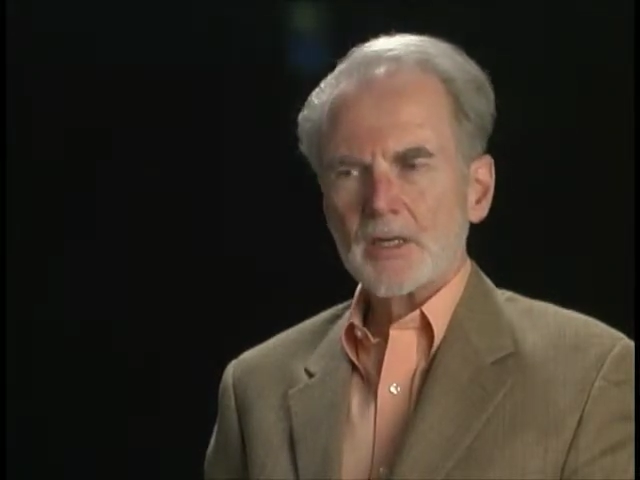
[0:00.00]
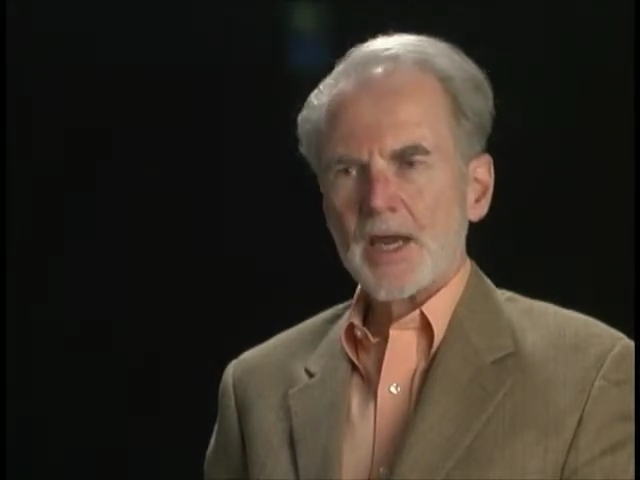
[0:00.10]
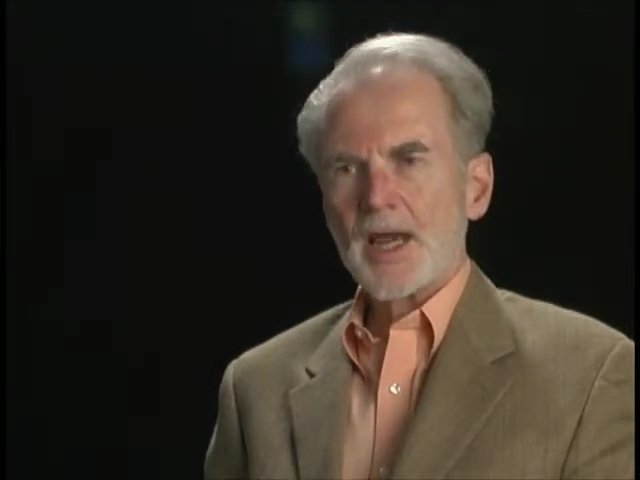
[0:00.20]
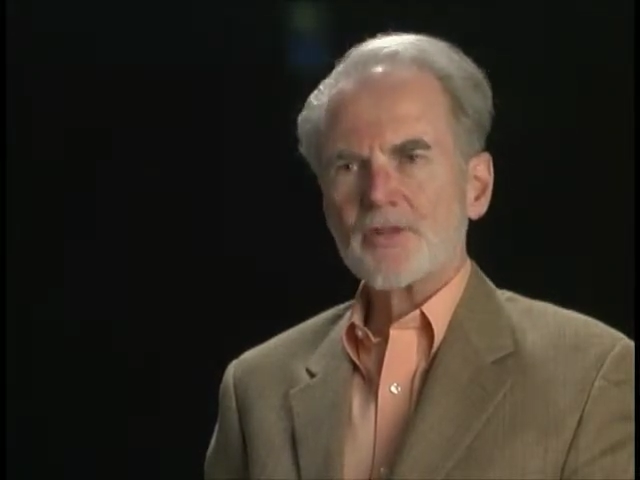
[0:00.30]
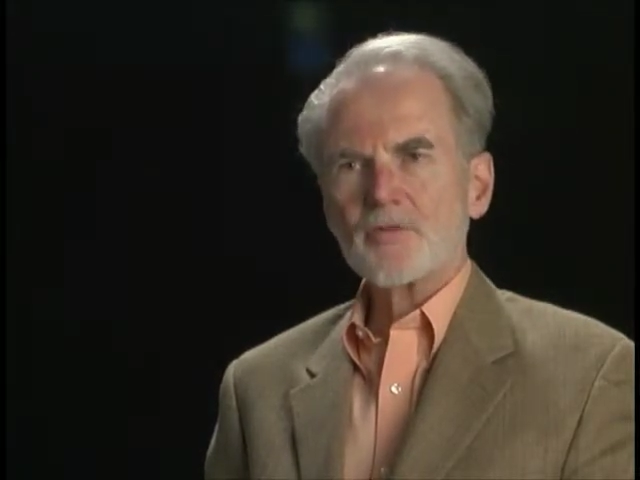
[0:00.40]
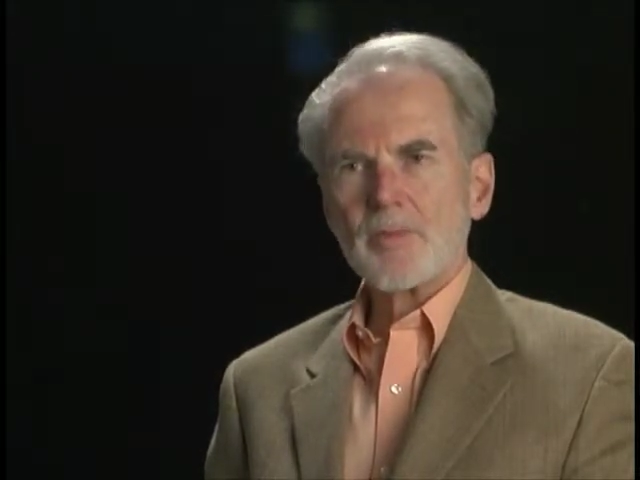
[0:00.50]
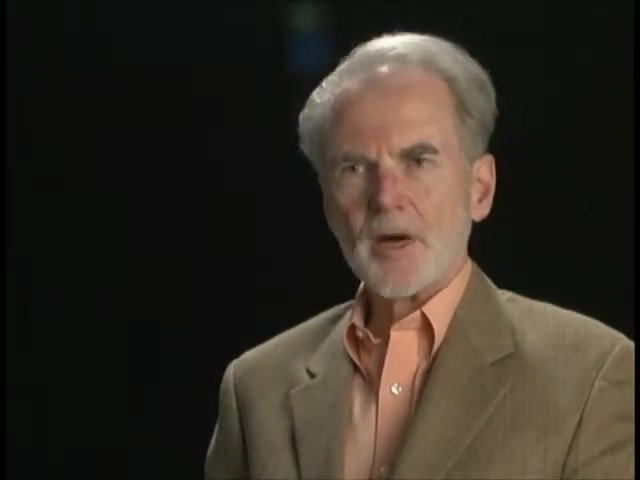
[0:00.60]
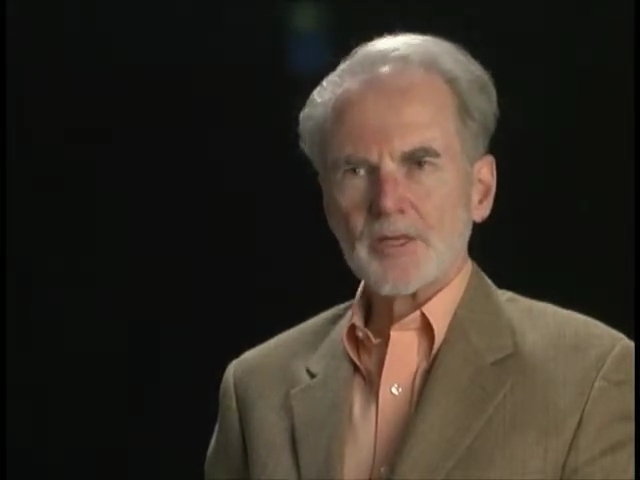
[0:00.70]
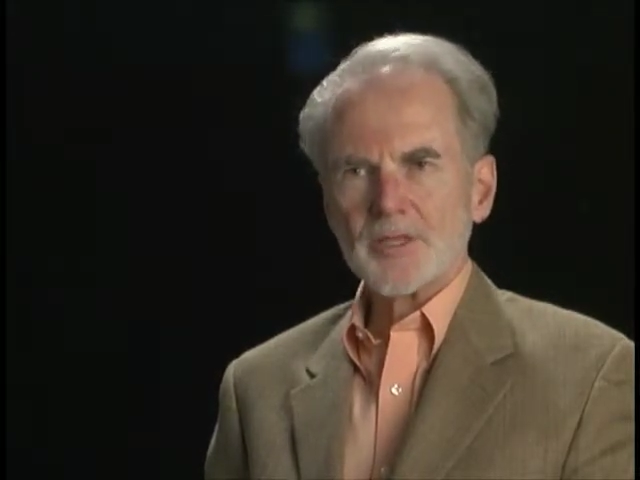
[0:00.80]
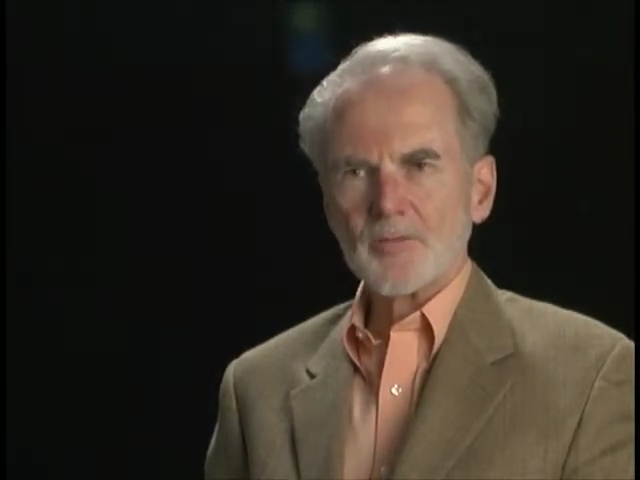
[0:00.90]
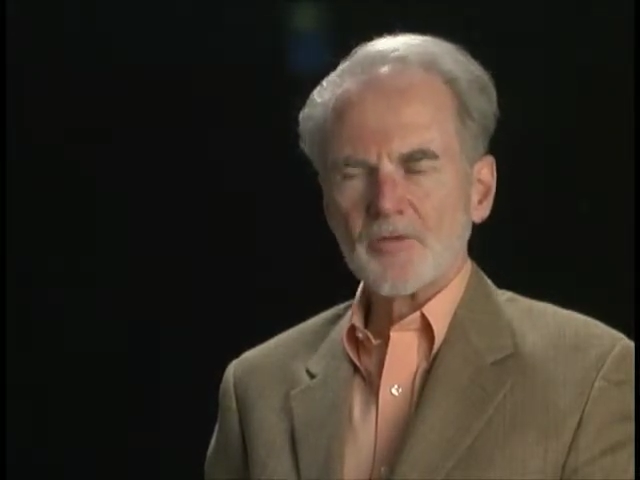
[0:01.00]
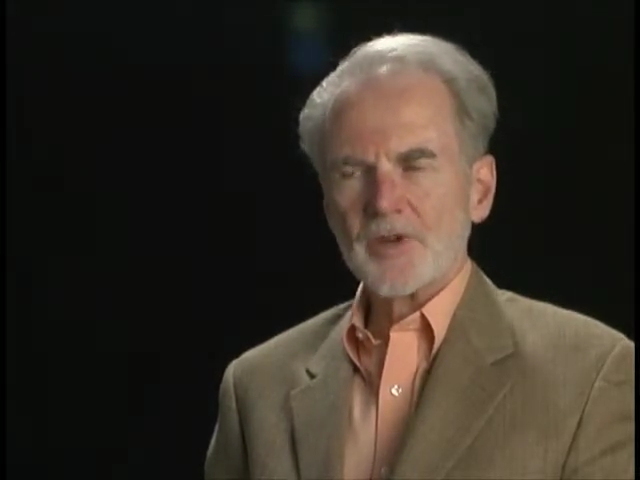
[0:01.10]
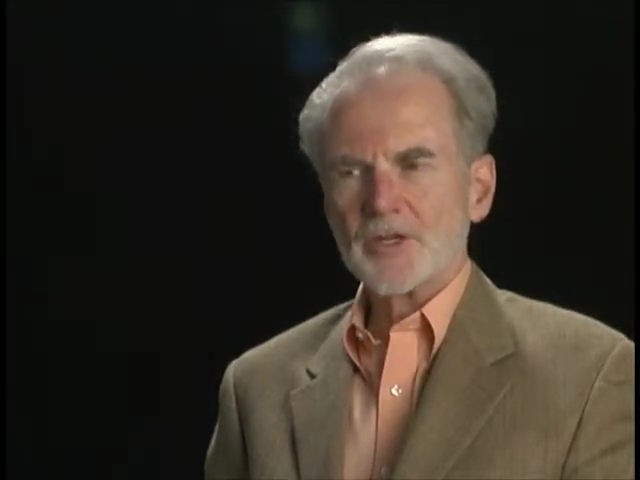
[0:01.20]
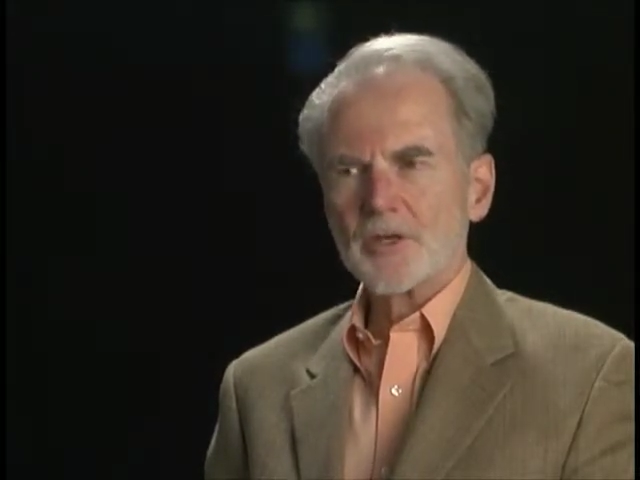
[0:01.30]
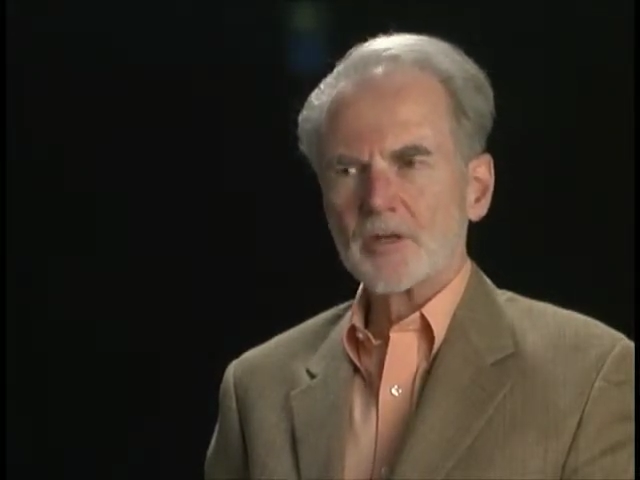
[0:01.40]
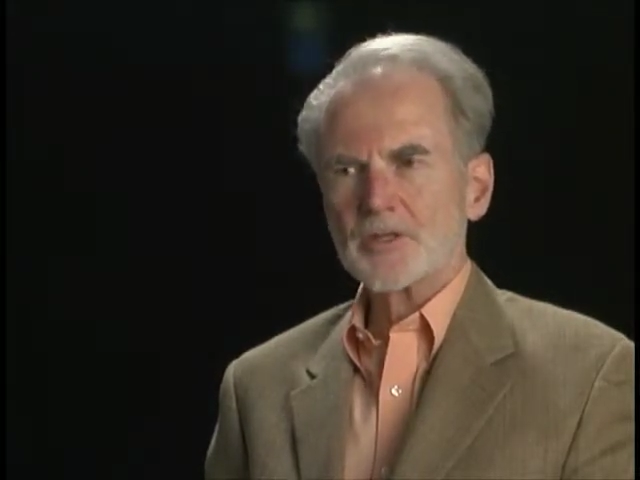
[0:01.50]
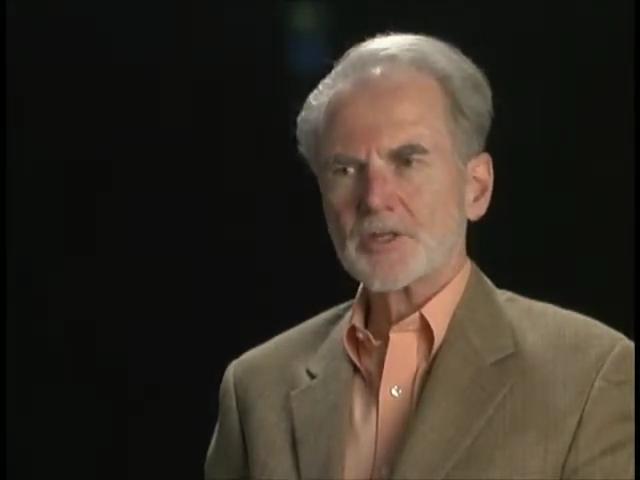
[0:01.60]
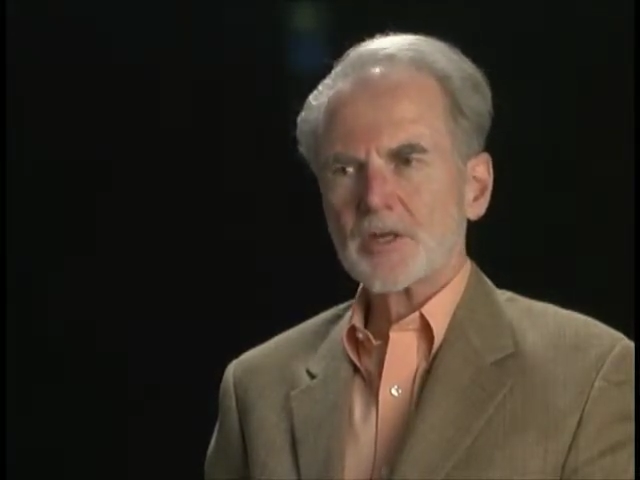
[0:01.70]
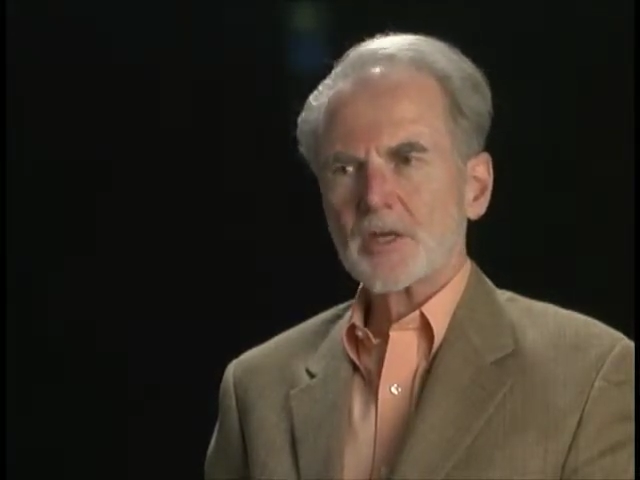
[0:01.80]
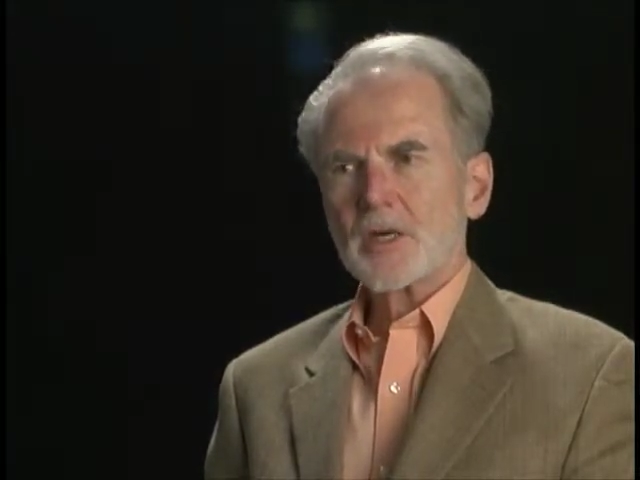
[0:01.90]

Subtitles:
and through policy professionals